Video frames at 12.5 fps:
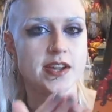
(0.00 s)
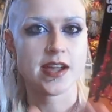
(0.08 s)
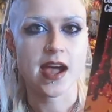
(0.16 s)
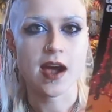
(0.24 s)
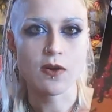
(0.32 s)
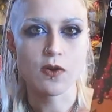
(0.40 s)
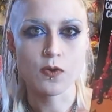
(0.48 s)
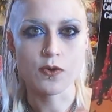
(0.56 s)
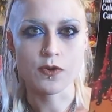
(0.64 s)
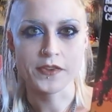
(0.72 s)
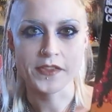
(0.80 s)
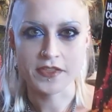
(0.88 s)
how
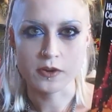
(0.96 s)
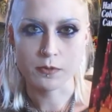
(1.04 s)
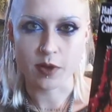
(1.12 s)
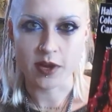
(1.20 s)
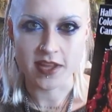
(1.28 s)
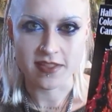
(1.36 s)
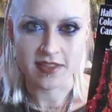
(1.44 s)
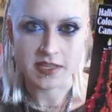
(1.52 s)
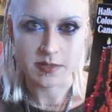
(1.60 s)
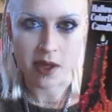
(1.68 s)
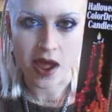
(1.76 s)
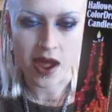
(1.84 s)
cool that they're bringing
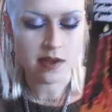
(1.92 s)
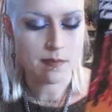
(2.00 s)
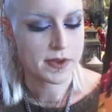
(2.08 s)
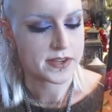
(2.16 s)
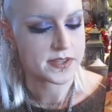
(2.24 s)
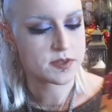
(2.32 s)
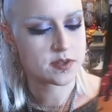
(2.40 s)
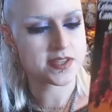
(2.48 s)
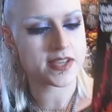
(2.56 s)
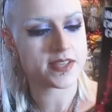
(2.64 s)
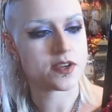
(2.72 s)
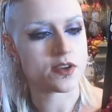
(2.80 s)
these back but as soon as
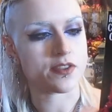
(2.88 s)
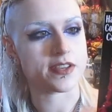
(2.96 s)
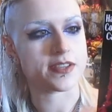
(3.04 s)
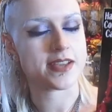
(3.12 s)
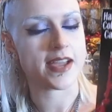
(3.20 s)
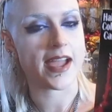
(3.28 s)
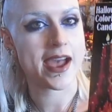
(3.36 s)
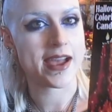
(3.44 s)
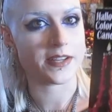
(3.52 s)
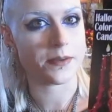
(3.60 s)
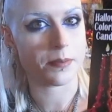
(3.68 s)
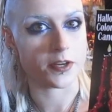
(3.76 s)
I saw this I
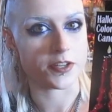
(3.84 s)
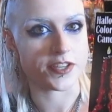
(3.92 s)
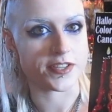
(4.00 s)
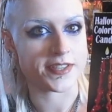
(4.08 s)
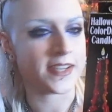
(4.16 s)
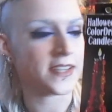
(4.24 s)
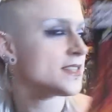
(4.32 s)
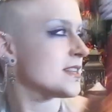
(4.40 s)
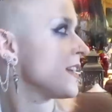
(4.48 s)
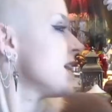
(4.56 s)
had to purchase it